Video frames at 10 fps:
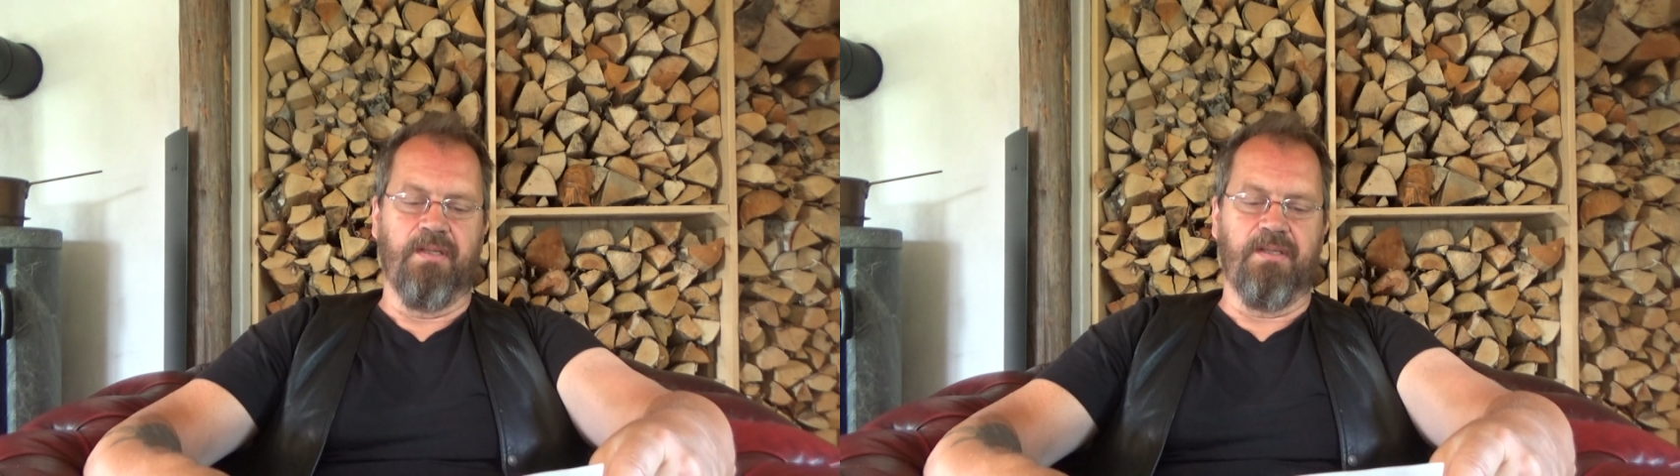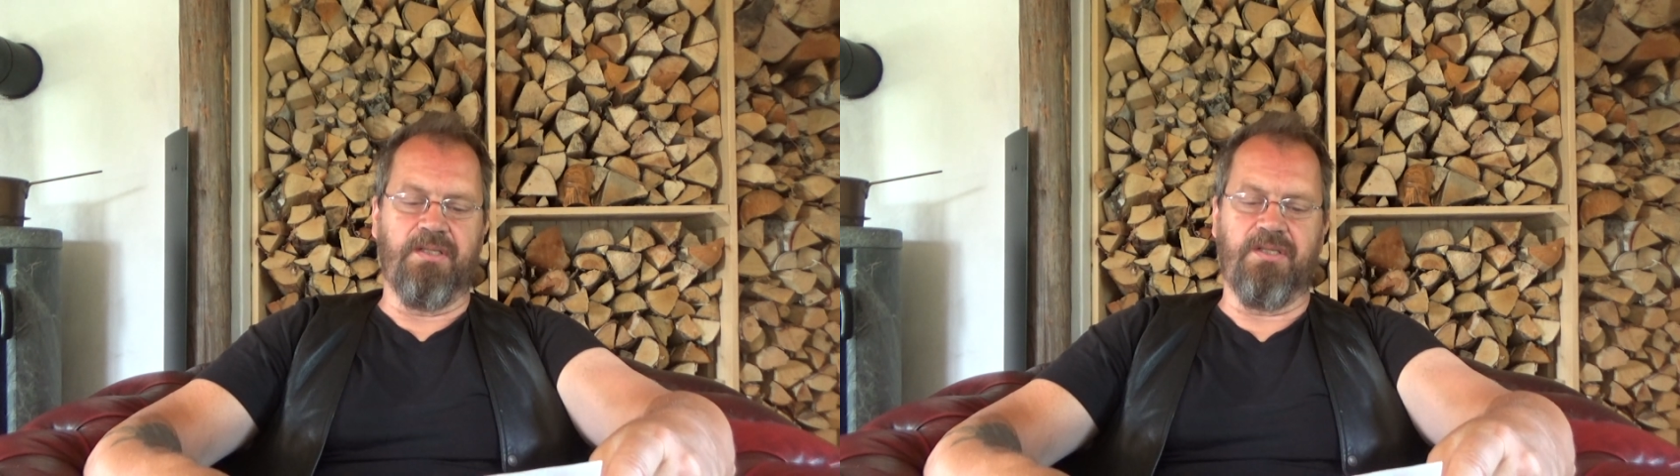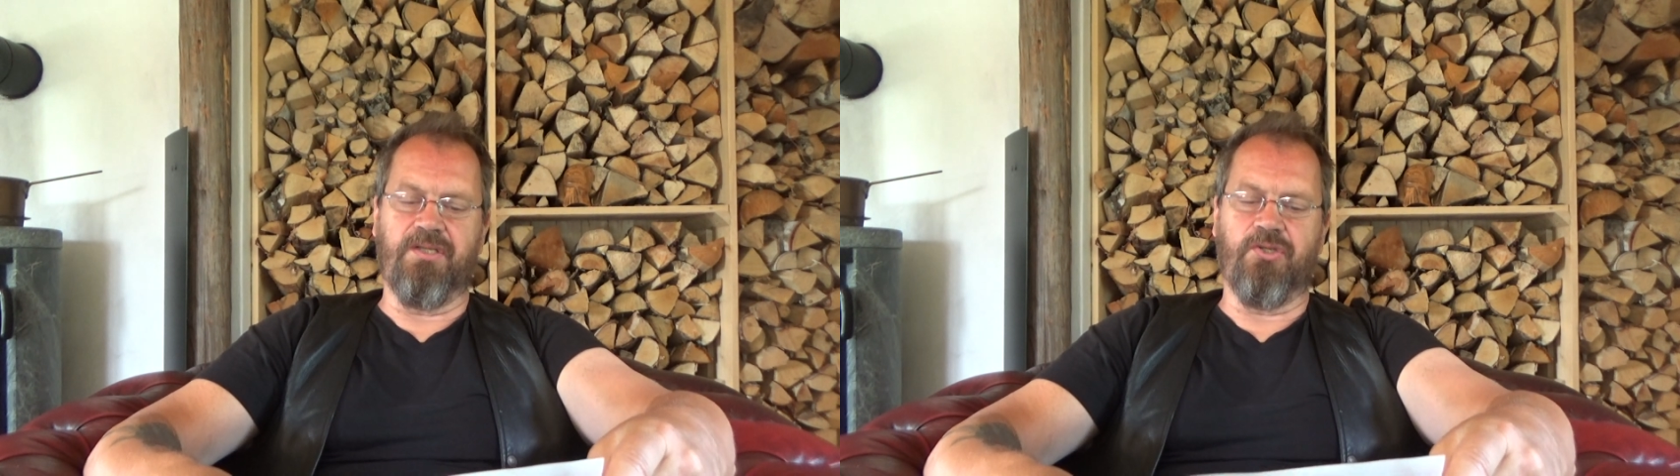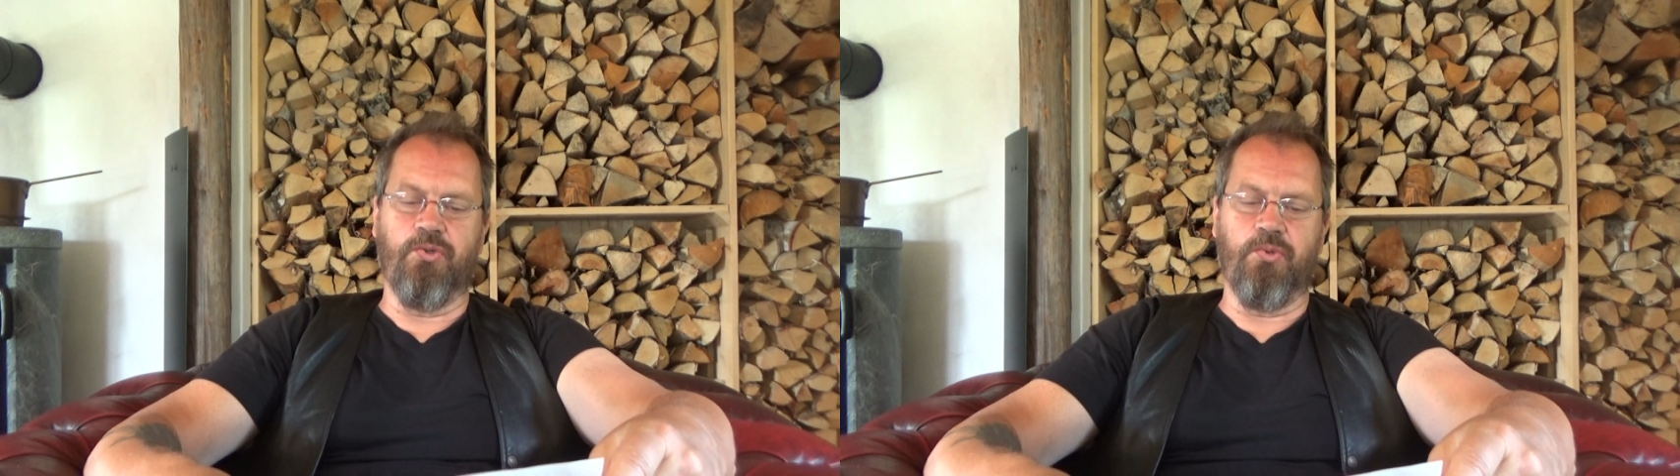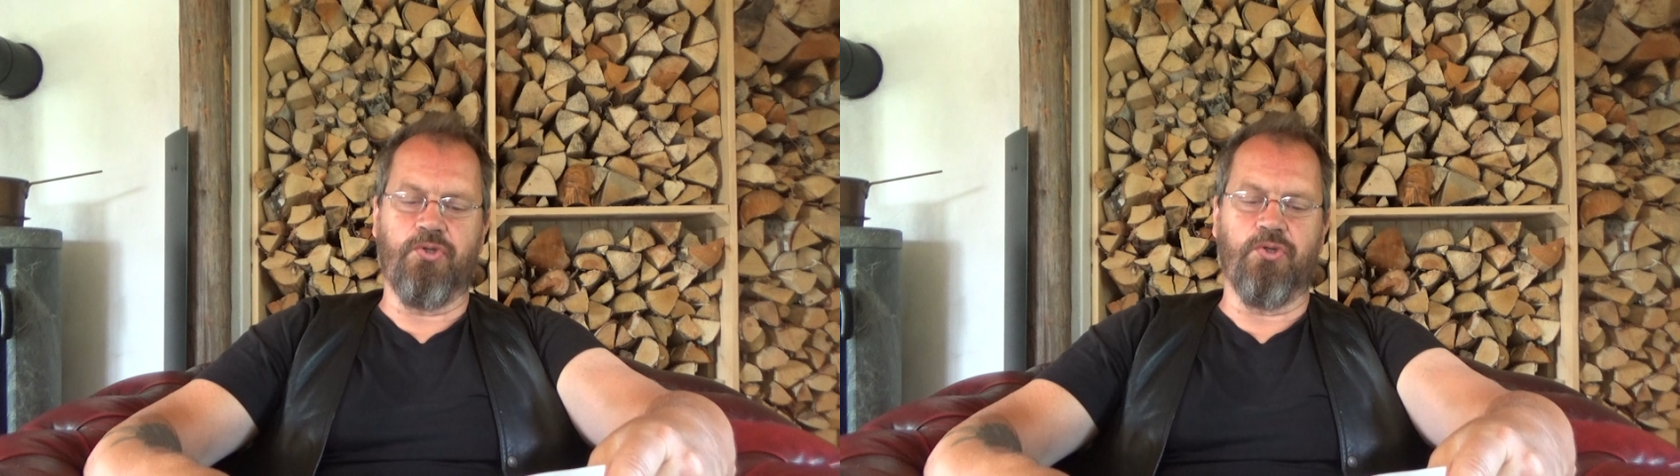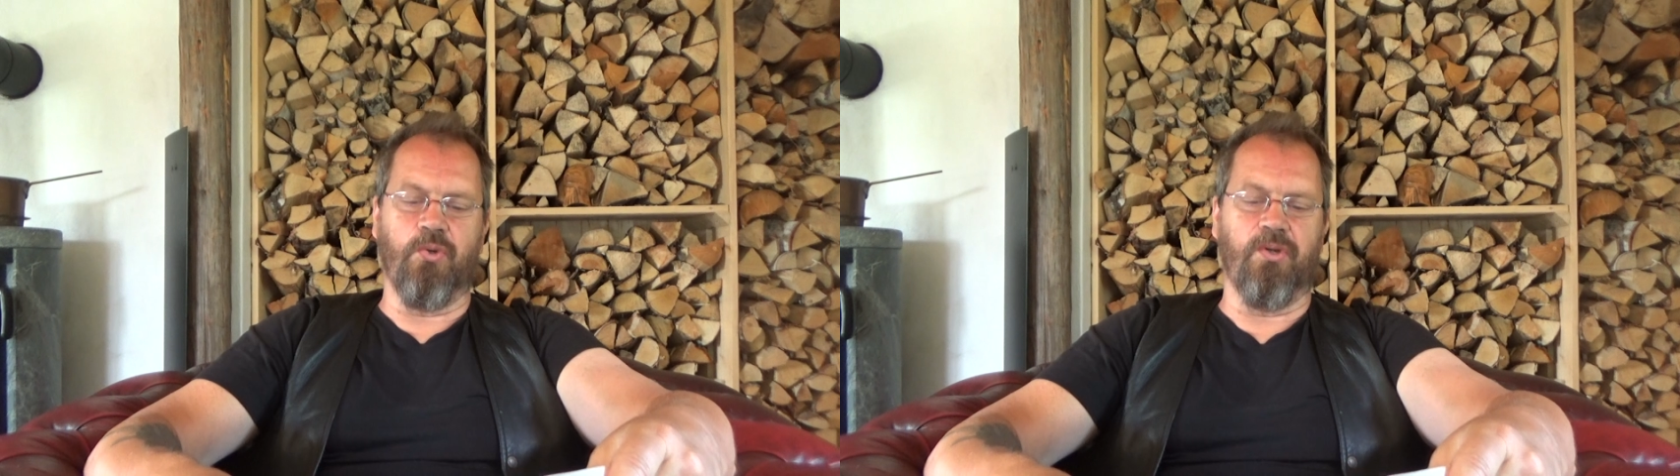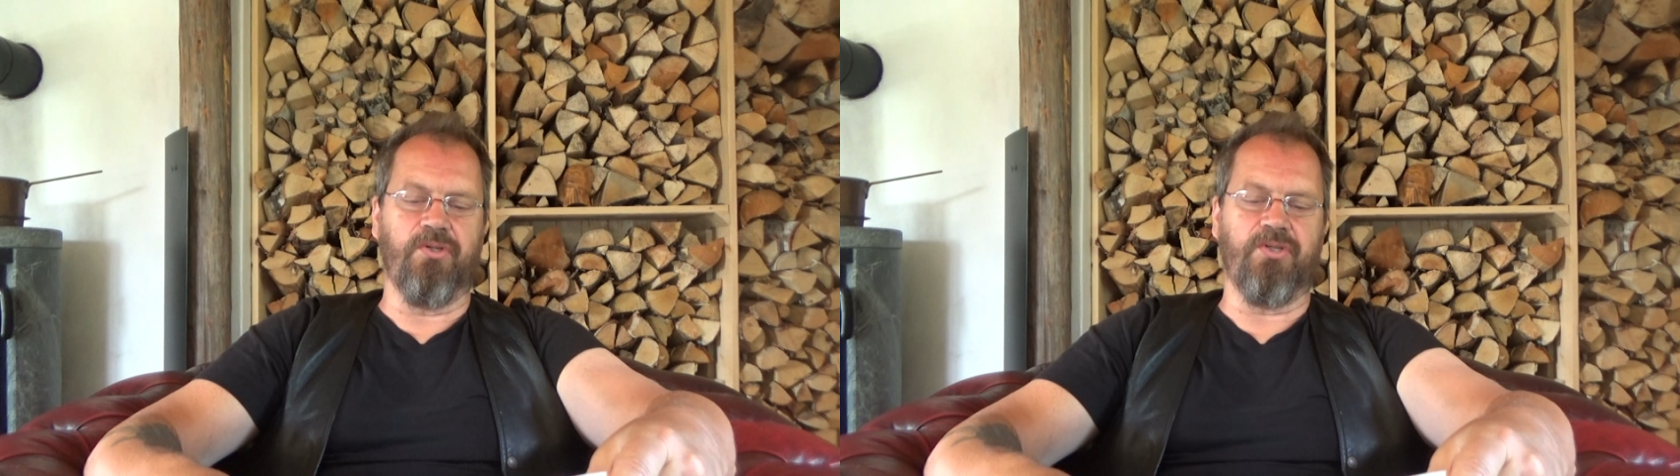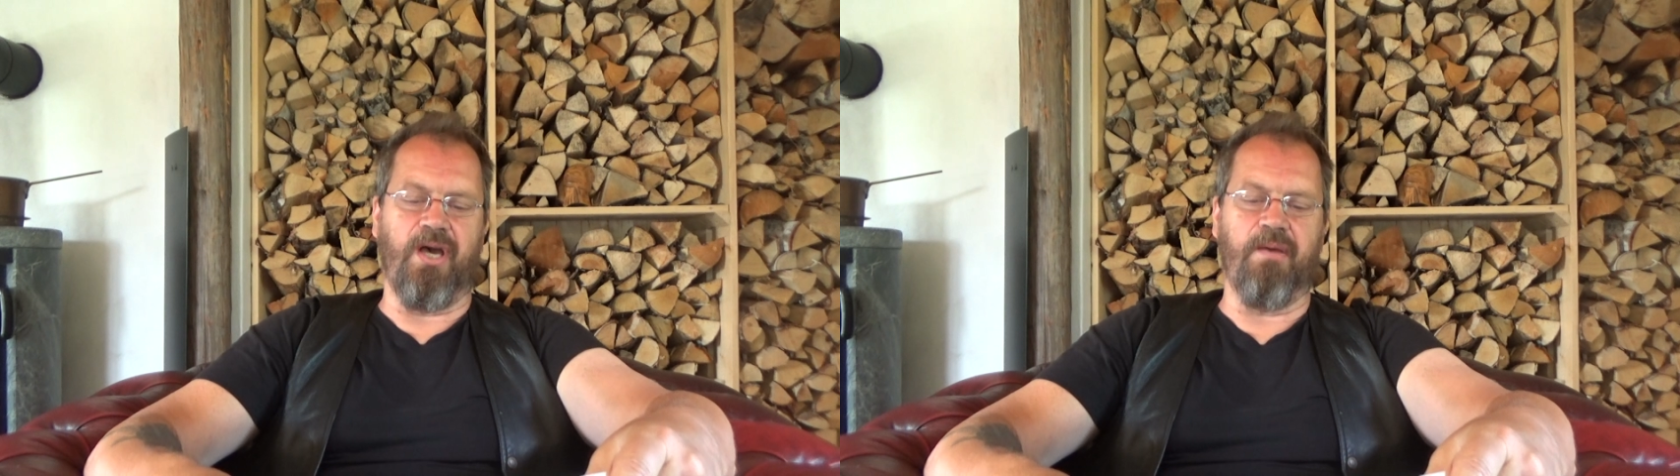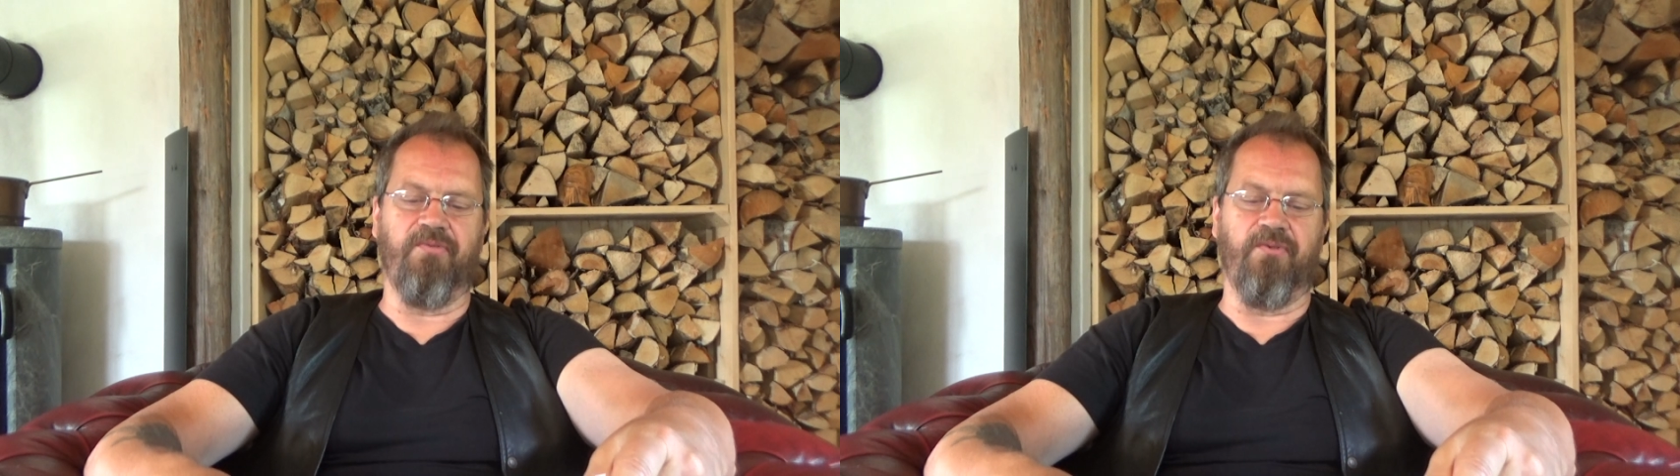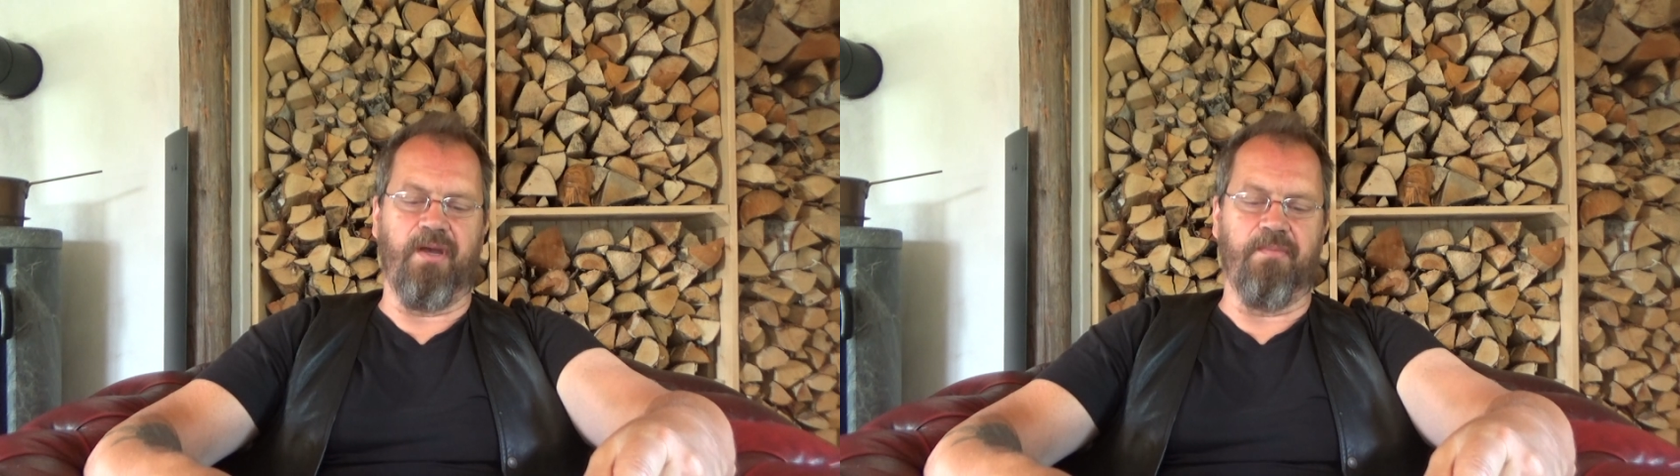this is too short a time
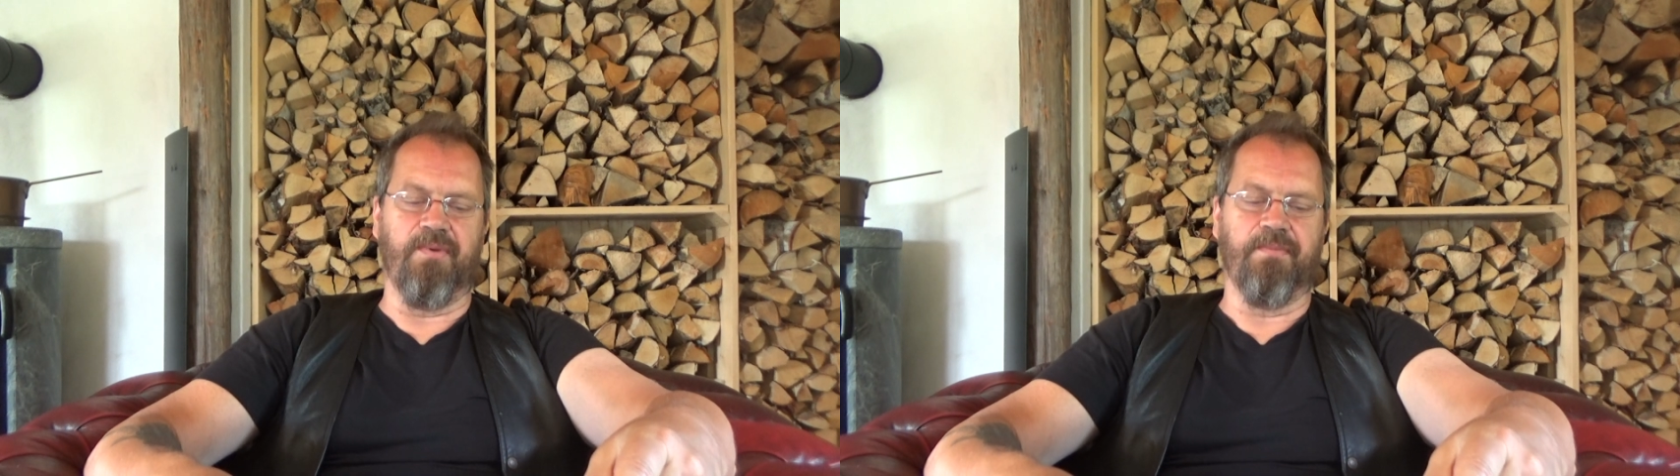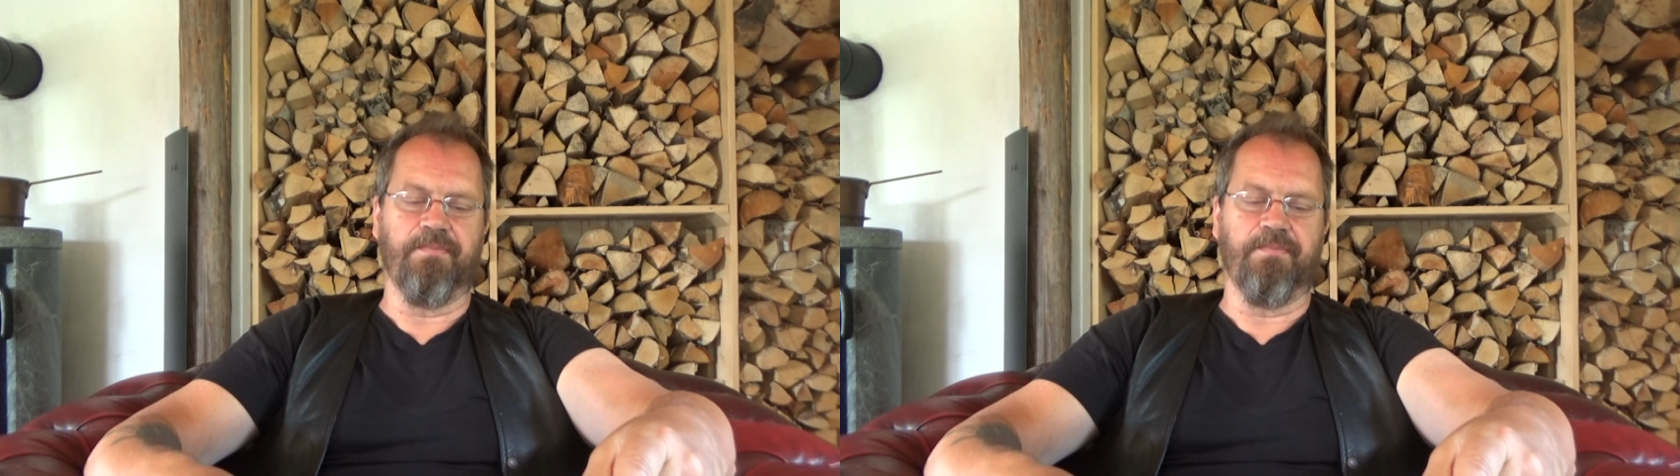frame.